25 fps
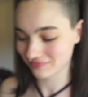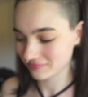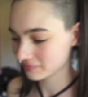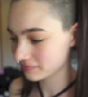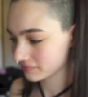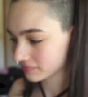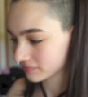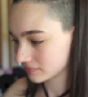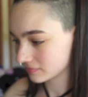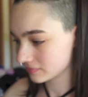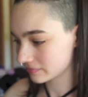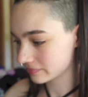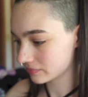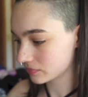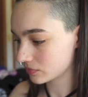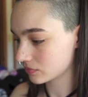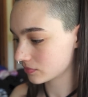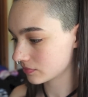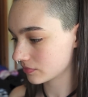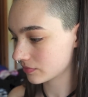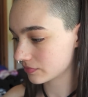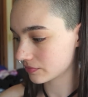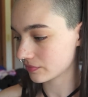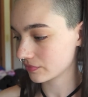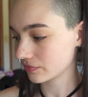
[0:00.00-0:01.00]
a B B cream
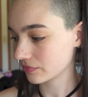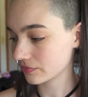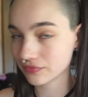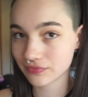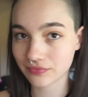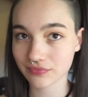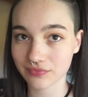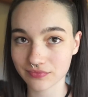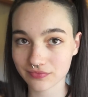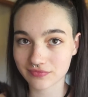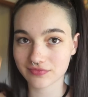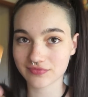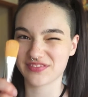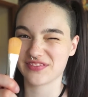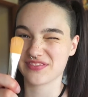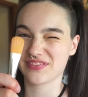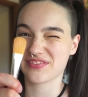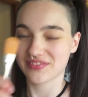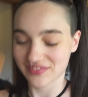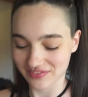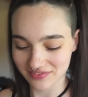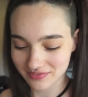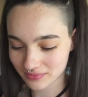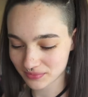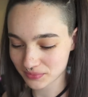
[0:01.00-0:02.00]
from Mecha number
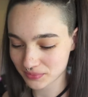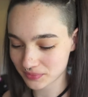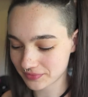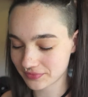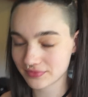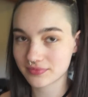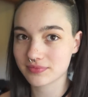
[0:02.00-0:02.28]
thirteen,